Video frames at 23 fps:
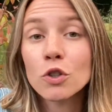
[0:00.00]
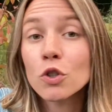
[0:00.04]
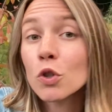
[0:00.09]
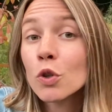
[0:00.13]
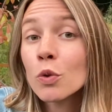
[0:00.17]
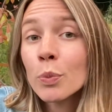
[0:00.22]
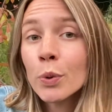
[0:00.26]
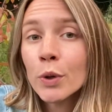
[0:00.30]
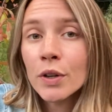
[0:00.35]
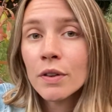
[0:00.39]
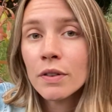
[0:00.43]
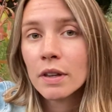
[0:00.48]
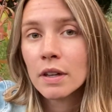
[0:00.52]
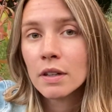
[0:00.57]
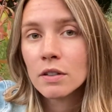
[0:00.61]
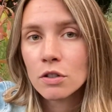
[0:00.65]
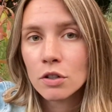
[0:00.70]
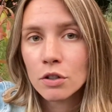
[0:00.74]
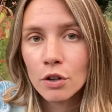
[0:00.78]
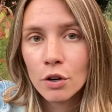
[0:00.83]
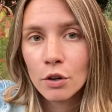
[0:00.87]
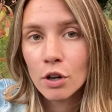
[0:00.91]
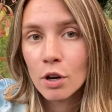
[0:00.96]
2 important things
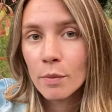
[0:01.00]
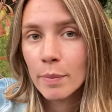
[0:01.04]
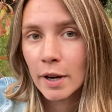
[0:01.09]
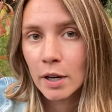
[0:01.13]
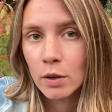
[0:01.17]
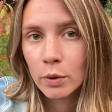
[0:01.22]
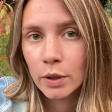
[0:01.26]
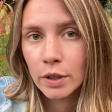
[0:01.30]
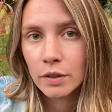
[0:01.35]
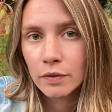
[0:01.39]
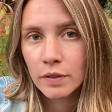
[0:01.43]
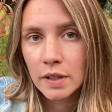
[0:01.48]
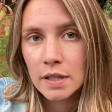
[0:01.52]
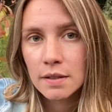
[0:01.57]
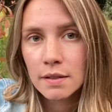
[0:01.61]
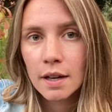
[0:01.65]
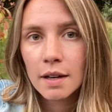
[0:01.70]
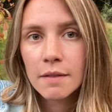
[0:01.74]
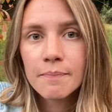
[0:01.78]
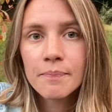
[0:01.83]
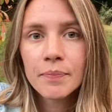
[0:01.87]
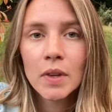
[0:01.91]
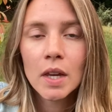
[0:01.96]
to note about a work
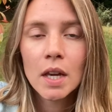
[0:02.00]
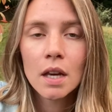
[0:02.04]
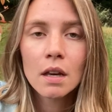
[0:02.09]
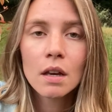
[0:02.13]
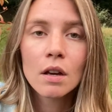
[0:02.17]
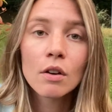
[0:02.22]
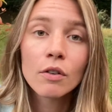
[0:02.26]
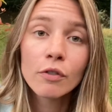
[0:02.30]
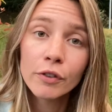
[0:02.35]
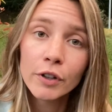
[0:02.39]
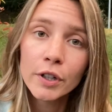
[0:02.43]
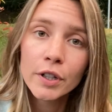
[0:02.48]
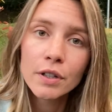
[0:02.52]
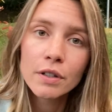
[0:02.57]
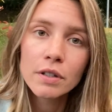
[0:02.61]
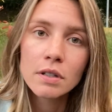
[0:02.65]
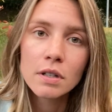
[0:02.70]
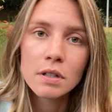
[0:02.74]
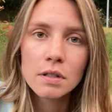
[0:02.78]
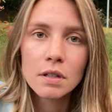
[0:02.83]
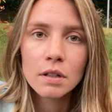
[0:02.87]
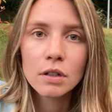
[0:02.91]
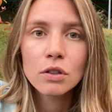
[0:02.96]
visa. First
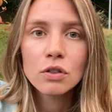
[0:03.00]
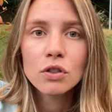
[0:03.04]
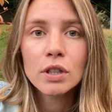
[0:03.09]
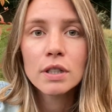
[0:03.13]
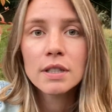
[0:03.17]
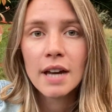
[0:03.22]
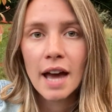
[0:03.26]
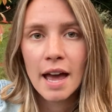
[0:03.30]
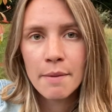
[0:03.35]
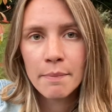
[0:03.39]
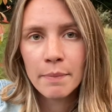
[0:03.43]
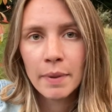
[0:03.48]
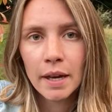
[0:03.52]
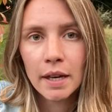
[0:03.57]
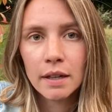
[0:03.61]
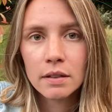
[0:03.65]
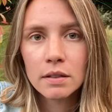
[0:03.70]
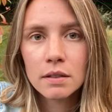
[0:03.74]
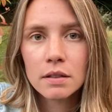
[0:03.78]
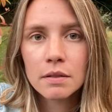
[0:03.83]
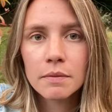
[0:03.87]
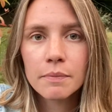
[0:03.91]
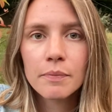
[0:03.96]
is they're usually
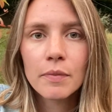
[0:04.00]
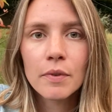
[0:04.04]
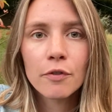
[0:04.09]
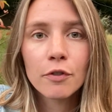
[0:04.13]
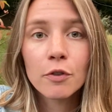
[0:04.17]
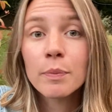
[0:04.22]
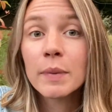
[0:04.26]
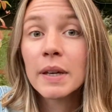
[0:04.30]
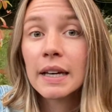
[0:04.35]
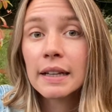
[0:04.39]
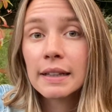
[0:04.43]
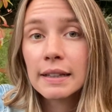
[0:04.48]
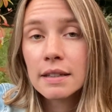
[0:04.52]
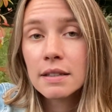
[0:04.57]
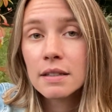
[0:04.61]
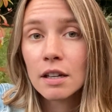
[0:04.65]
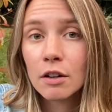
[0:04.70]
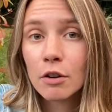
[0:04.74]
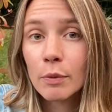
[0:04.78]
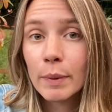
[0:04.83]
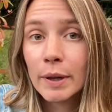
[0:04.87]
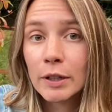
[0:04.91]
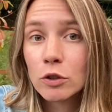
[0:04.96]
time-based. For me, at least,
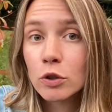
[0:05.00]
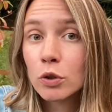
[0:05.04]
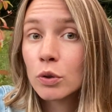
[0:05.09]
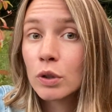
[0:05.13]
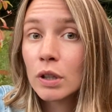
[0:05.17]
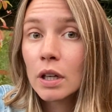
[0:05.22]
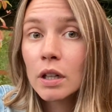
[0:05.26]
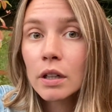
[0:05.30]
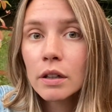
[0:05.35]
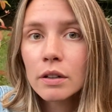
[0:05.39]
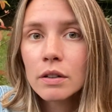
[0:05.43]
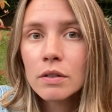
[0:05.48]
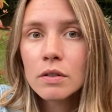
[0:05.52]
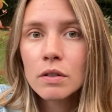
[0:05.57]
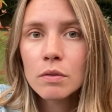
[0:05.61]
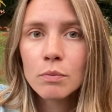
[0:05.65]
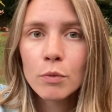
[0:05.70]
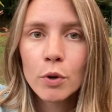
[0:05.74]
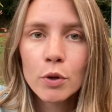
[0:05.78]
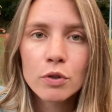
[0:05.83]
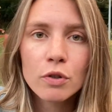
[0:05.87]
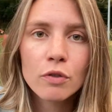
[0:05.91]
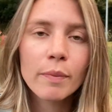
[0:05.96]
they were about 2 years.
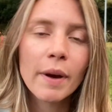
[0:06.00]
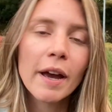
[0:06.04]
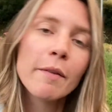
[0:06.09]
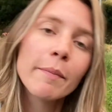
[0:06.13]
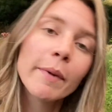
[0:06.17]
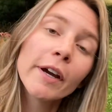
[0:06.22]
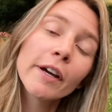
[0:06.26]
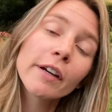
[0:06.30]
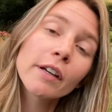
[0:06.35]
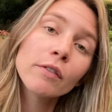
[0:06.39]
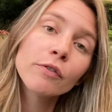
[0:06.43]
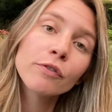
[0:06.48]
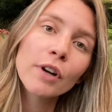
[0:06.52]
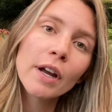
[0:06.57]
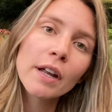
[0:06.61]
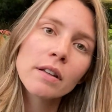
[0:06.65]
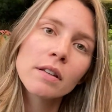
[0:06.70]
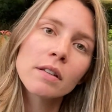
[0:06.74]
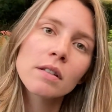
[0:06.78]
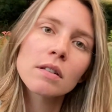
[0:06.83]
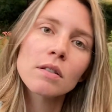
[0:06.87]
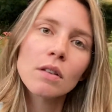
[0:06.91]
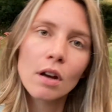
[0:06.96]
Most of my American
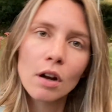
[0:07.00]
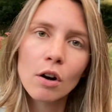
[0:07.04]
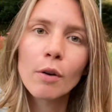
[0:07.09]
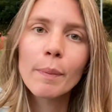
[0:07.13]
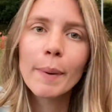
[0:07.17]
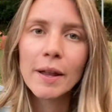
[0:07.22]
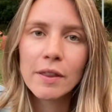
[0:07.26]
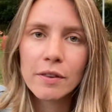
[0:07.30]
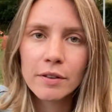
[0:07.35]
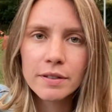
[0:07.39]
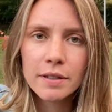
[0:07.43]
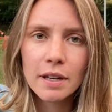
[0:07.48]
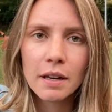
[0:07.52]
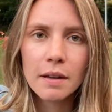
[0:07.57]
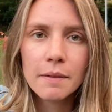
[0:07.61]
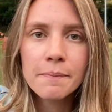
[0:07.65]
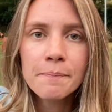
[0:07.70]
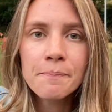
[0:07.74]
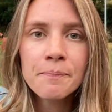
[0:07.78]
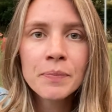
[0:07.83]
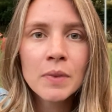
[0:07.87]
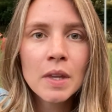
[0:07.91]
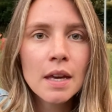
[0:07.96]
friends are about the
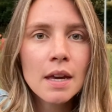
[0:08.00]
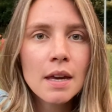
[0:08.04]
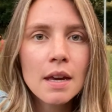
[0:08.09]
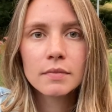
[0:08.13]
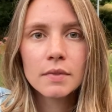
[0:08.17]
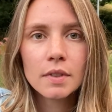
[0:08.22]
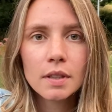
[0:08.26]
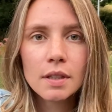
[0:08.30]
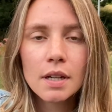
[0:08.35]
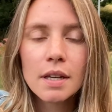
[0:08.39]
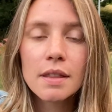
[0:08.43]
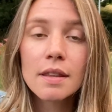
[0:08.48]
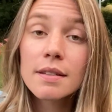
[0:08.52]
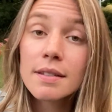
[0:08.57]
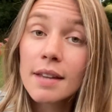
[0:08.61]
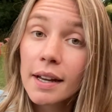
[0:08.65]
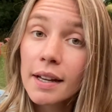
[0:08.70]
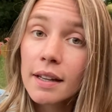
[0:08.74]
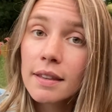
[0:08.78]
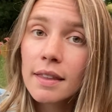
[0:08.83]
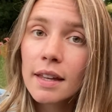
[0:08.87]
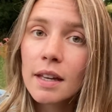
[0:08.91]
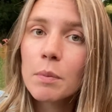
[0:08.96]
same. And the
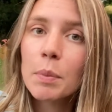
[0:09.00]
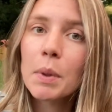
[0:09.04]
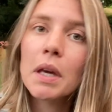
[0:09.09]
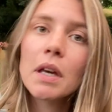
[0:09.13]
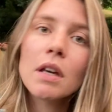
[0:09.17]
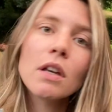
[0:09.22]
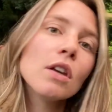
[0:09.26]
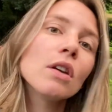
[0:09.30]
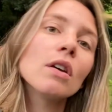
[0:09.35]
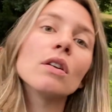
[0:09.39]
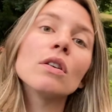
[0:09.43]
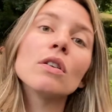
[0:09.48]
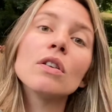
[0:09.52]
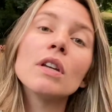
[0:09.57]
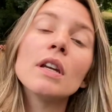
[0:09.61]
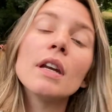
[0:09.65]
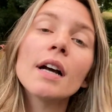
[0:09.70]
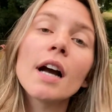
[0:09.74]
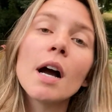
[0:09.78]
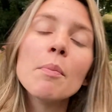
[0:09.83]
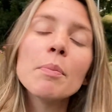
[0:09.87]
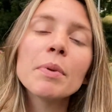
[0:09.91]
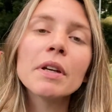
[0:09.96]
second thing being, you need a
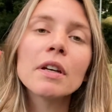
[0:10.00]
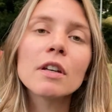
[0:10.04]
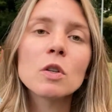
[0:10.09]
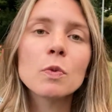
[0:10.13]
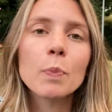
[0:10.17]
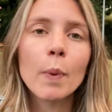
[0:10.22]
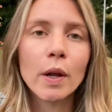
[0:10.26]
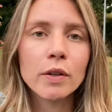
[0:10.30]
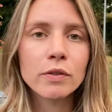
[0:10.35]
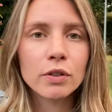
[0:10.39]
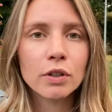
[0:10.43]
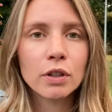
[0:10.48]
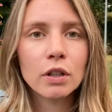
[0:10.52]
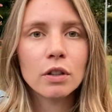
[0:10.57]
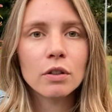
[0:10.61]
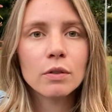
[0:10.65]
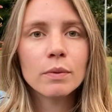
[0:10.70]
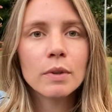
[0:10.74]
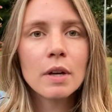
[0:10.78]
company to sponsor you.